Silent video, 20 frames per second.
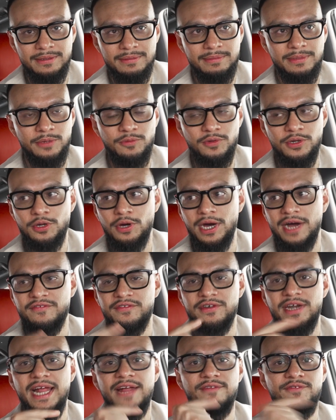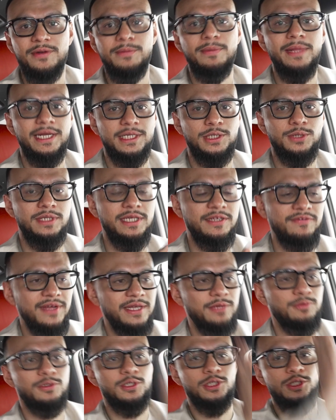But we know after every black swan
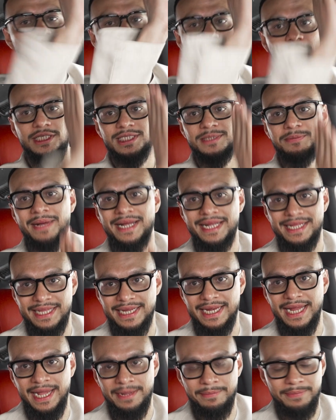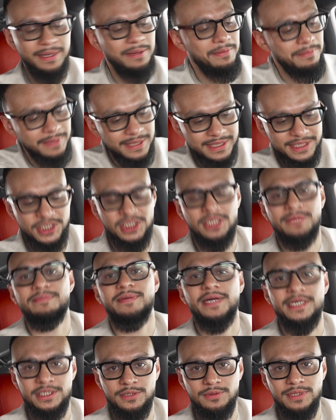event, we saw the spike that happened, but just the
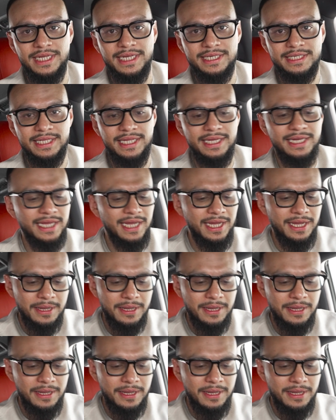project will get delayed.